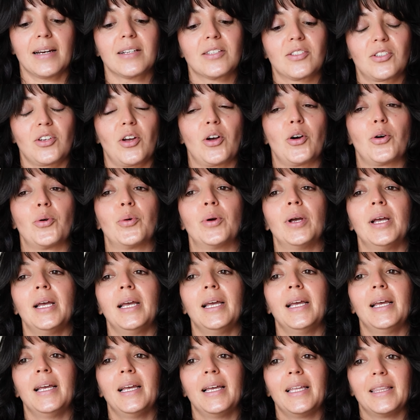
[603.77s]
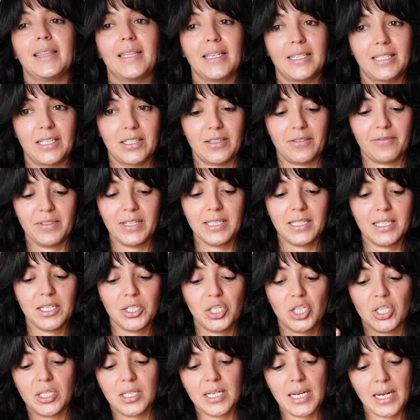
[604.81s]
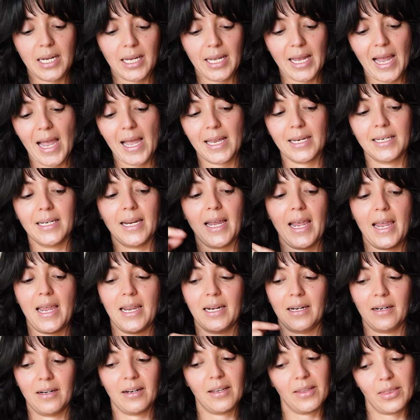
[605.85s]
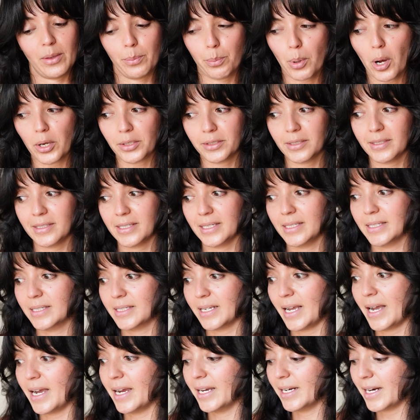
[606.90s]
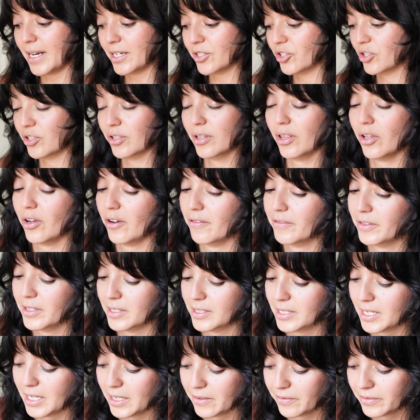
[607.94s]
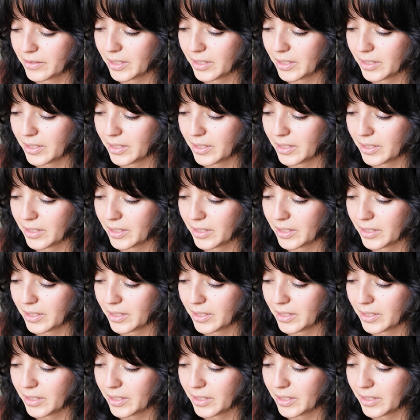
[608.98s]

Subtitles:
So this is a vintage tin can, and the buttons inside, I just love this gift.